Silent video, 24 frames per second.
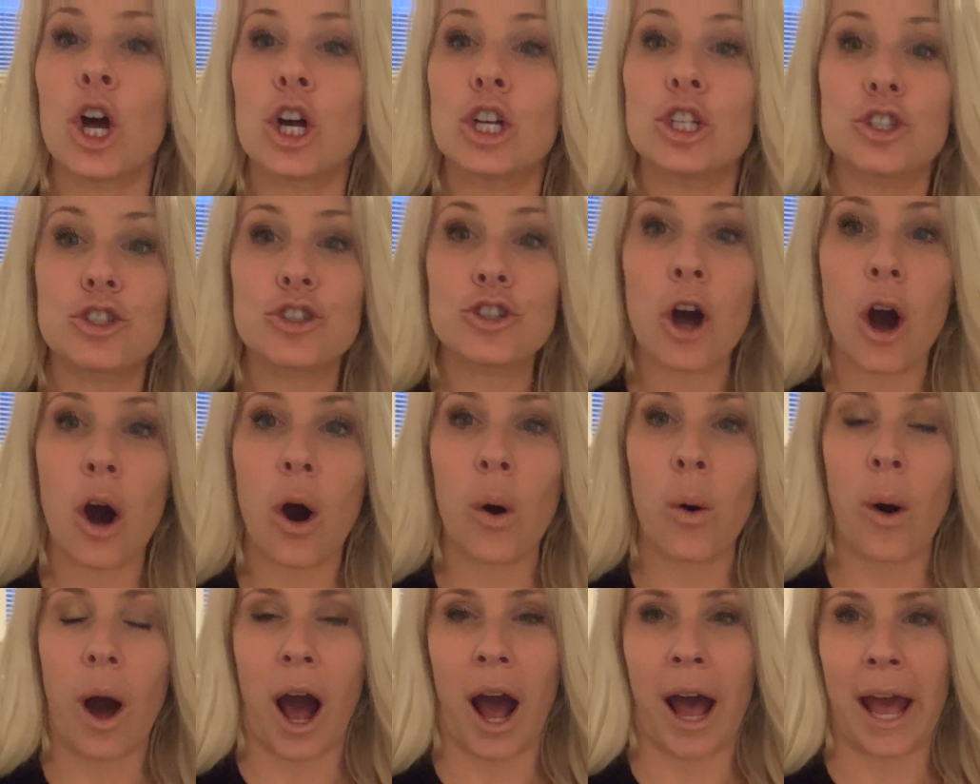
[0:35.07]
So
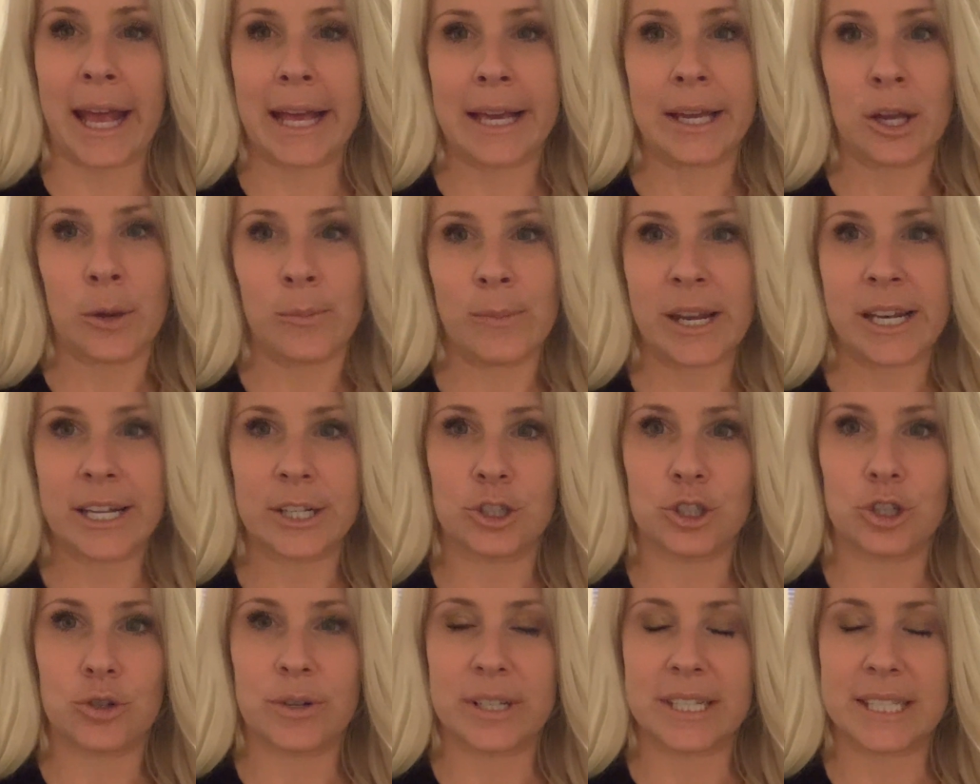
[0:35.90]
I
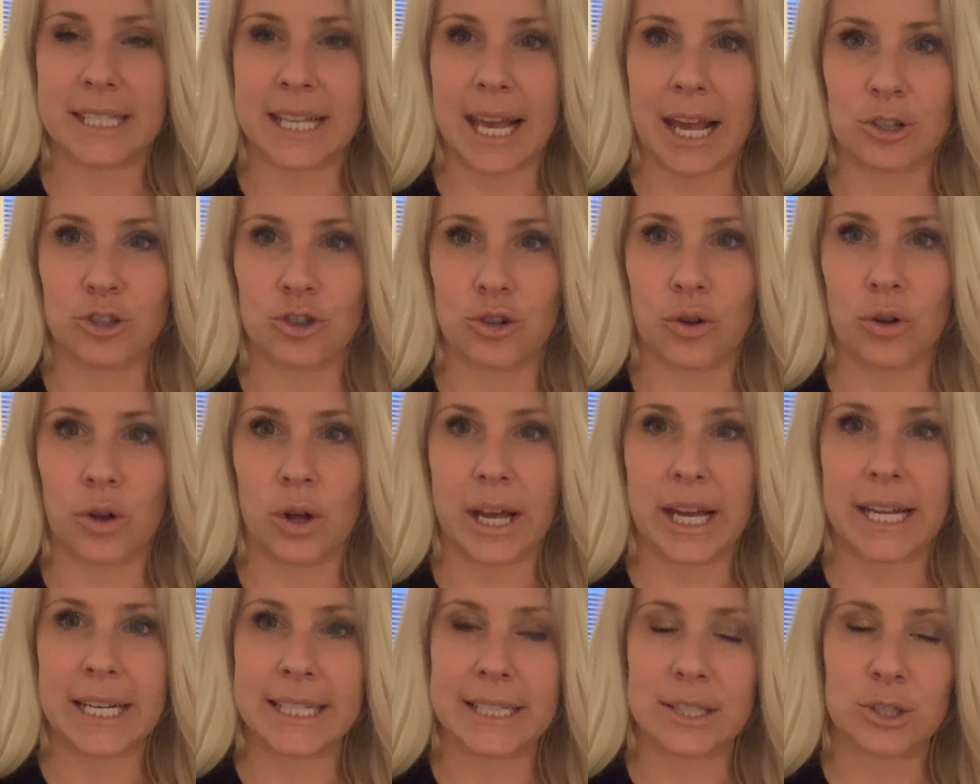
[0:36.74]
committed to a schedule
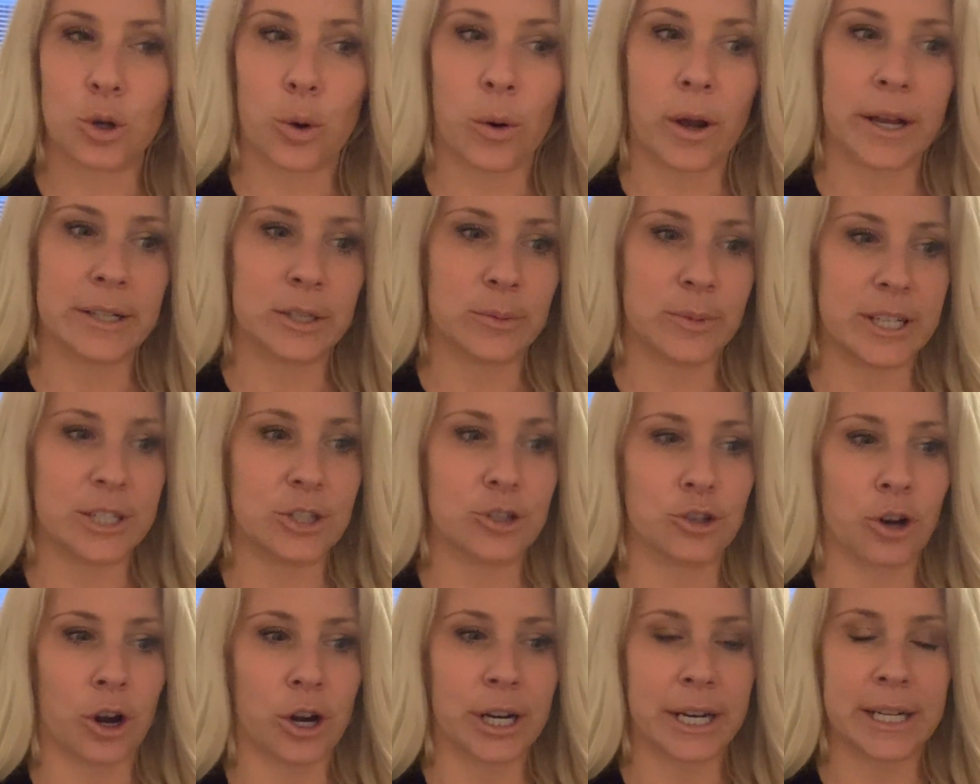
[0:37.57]
and it's going to be
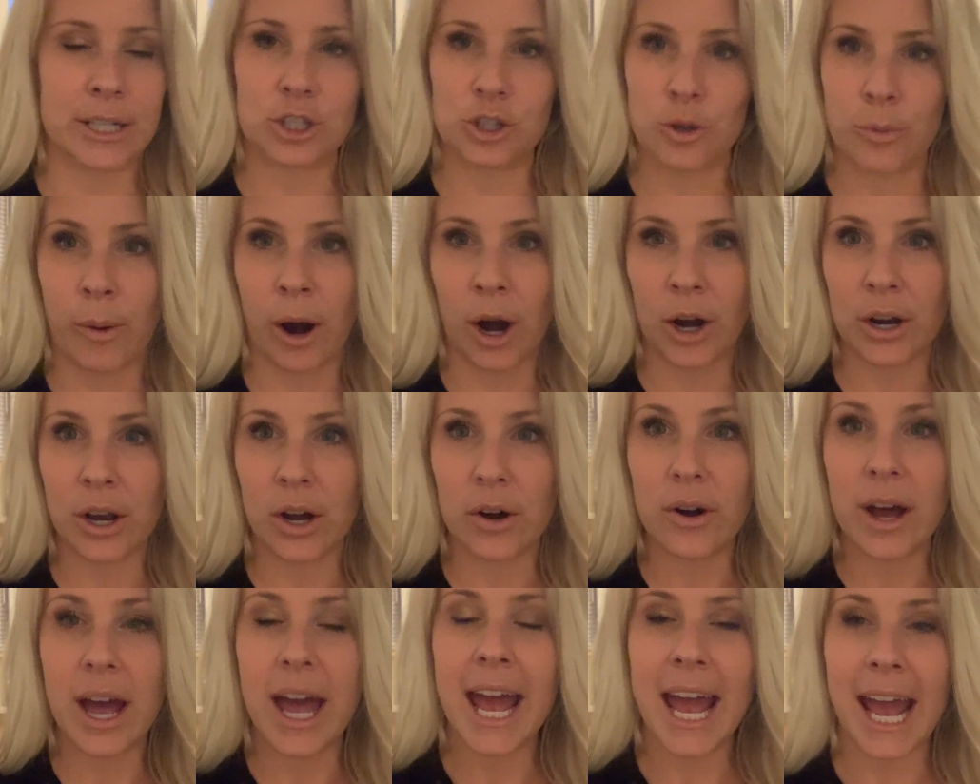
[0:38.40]
starting tomorrow.